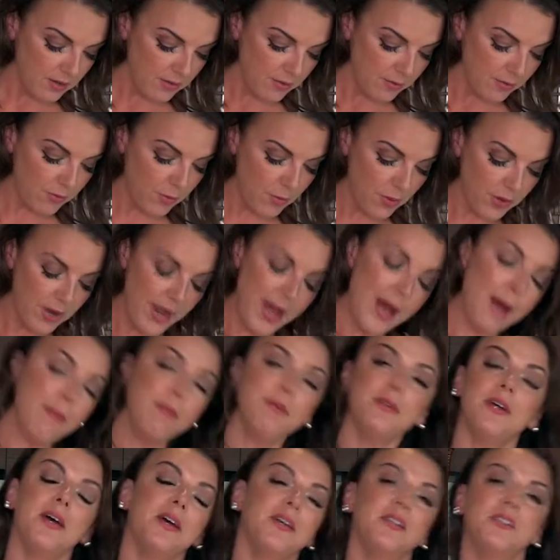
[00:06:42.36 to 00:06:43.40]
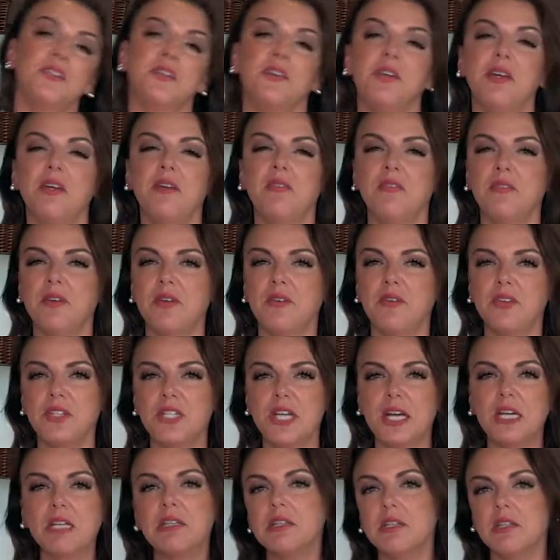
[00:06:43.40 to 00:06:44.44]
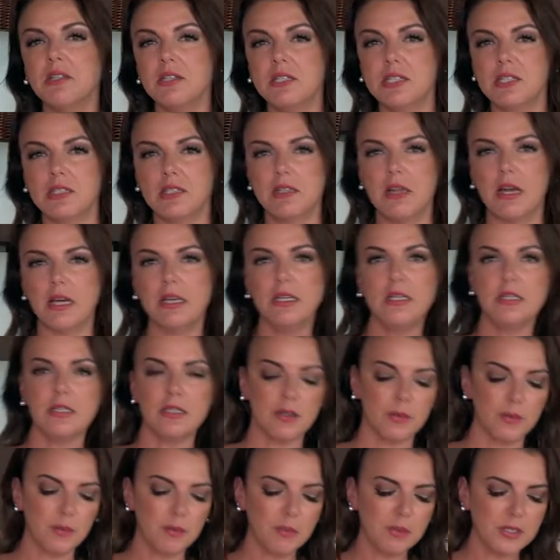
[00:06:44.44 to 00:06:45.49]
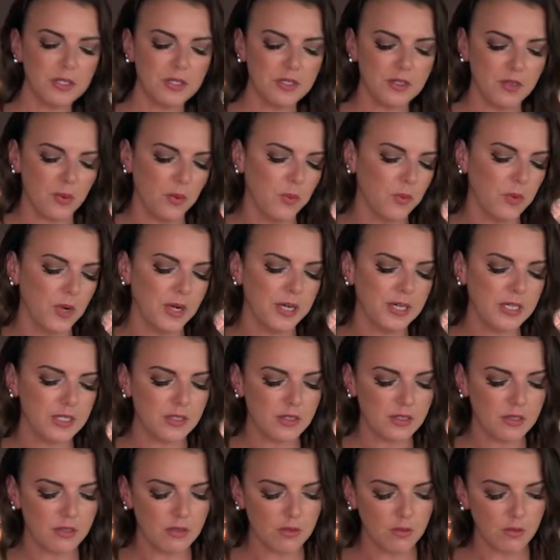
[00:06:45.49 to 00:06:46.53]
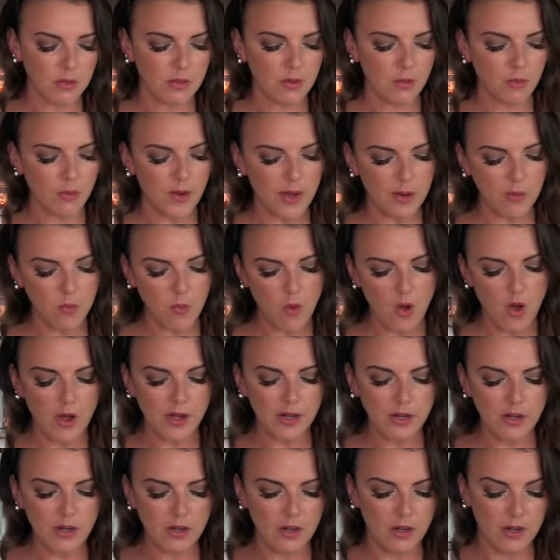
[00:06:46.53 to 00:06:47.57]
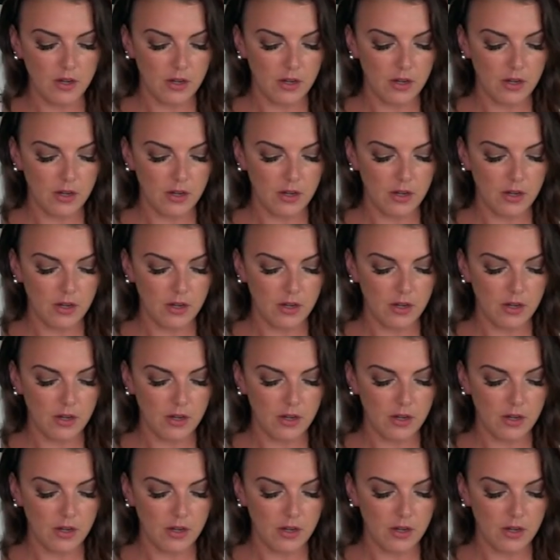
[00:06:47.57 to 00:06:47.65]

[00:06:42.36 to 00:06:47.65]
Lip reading: for an appetizer even. If you take a little slice, it would be so nice with a red wine